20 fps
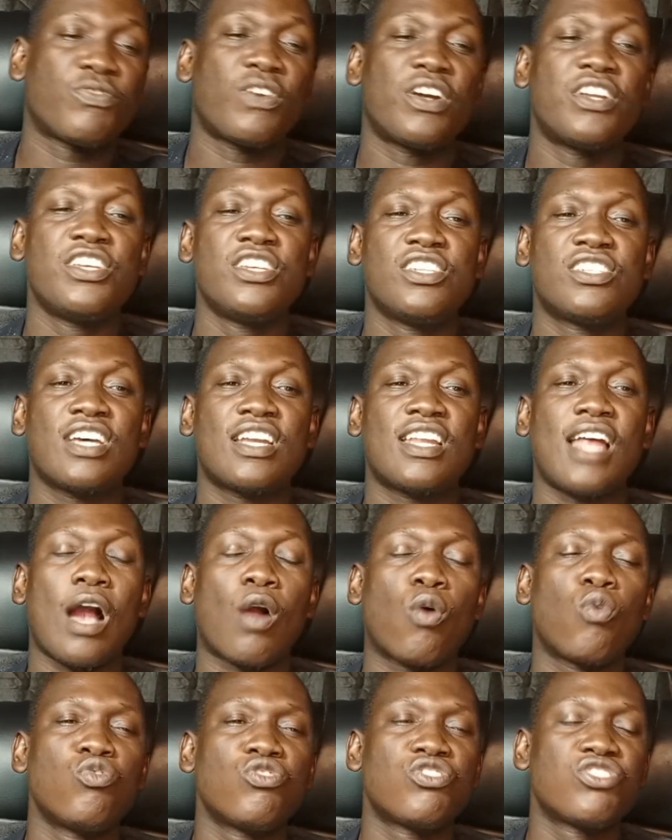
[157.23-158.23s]
funny is that I
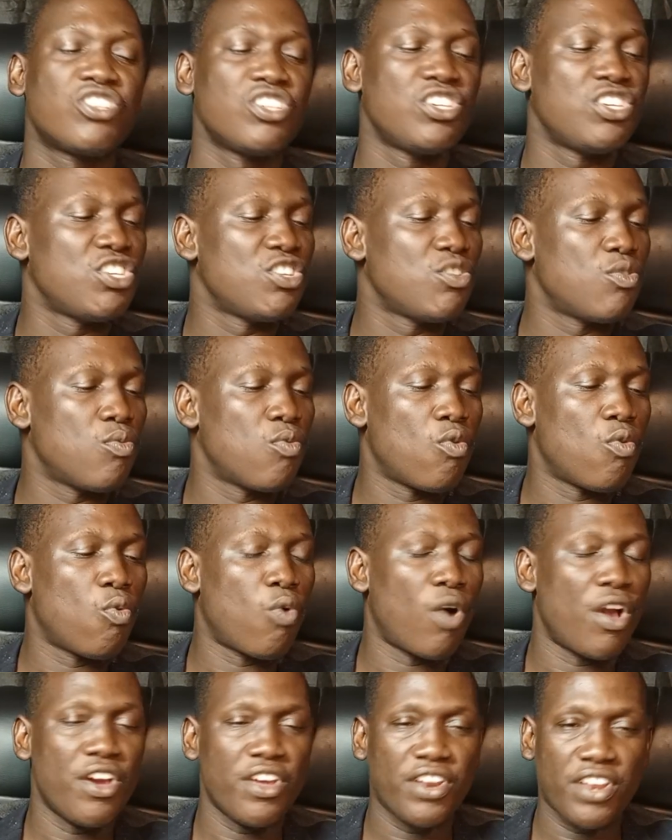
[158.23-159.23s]
could see
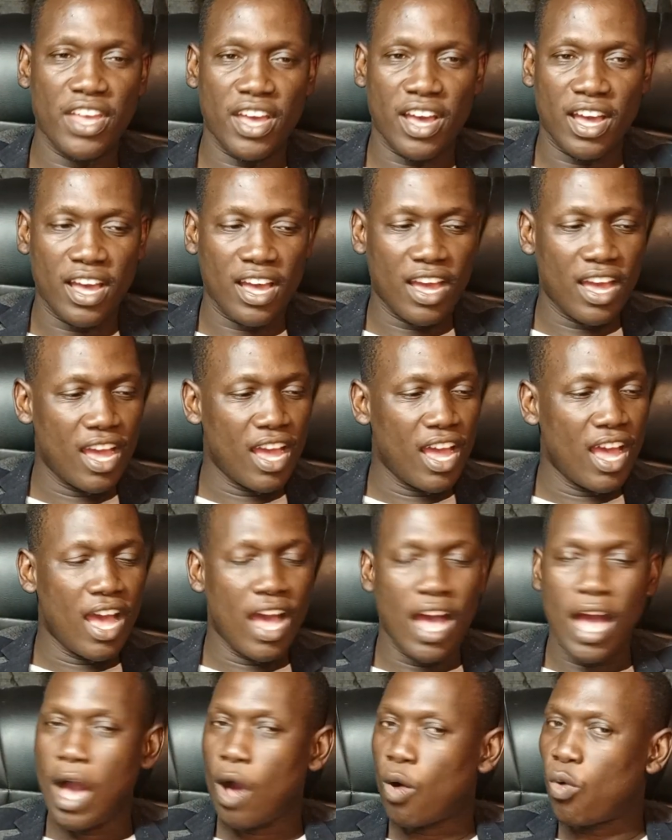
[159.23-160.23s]
Wairia,
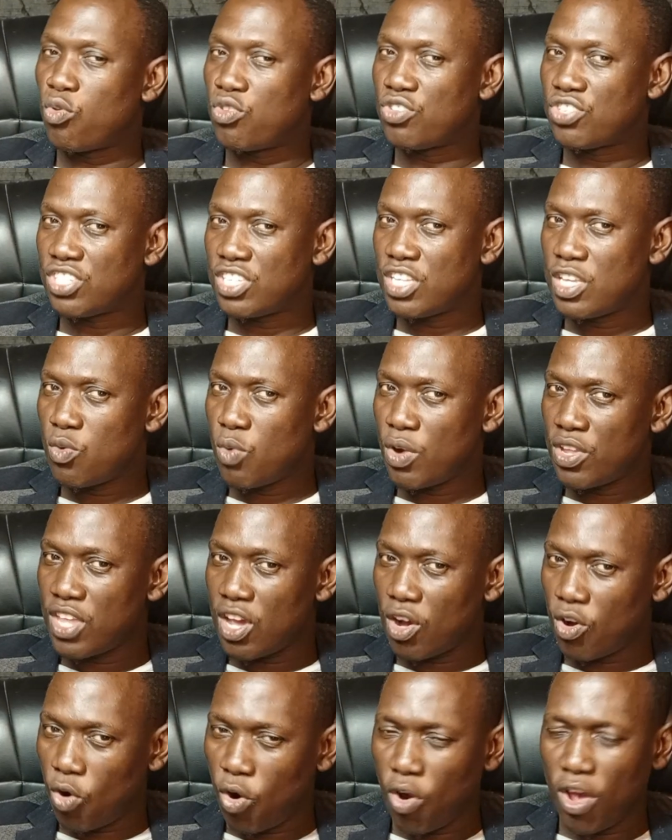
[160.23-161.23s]
I could see
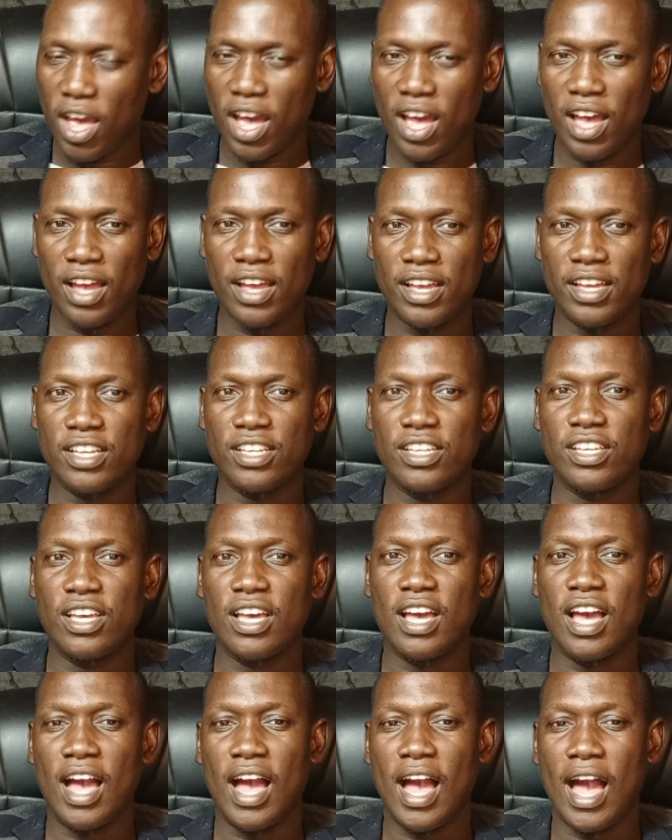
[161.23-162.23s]
Wajakoya,
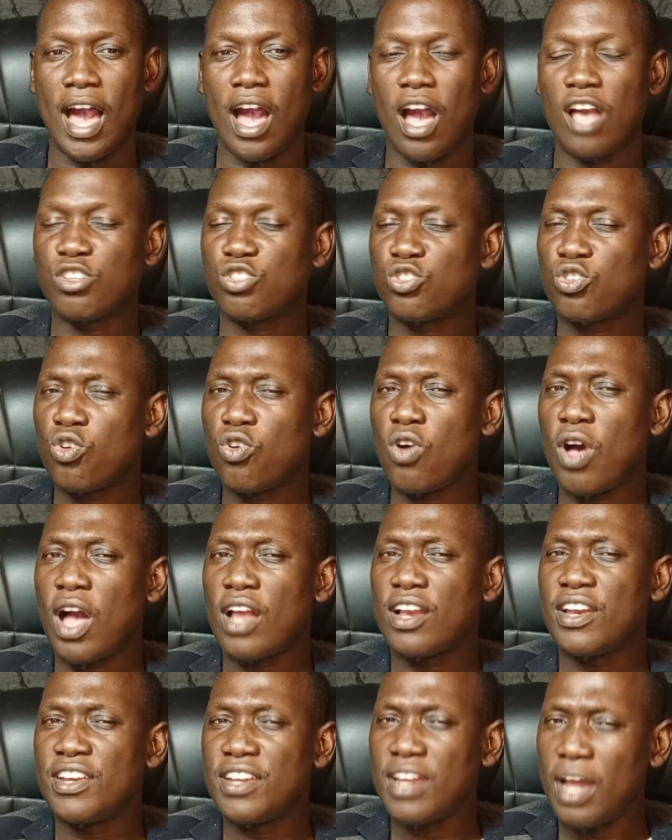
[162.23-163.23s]
I saw
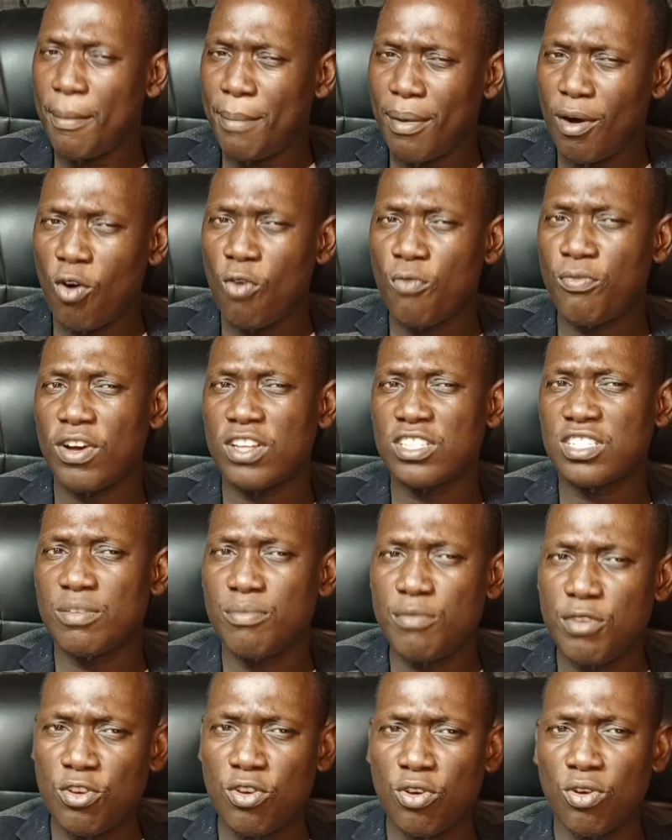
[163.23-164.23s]
a number of
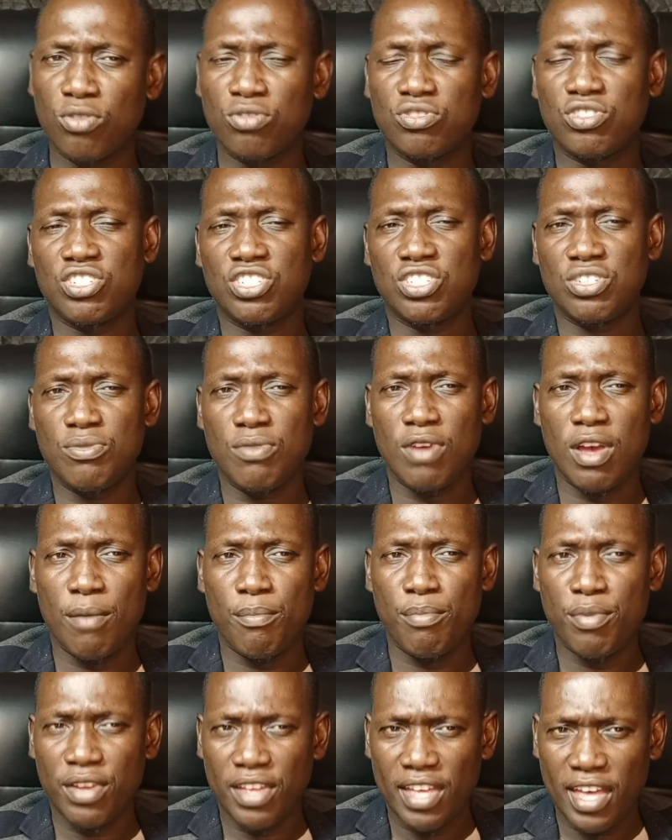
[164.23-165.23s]
Azimio
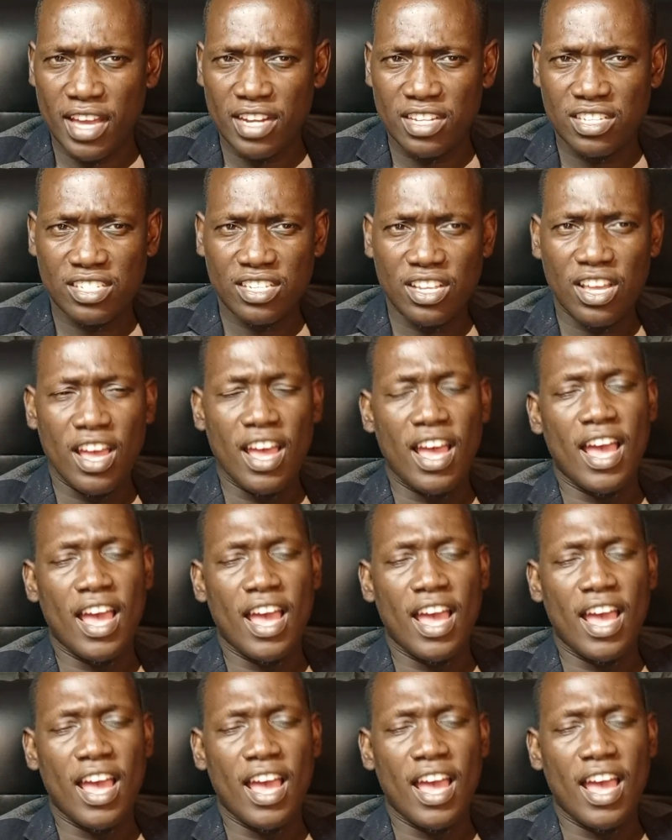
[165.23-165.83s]
brigades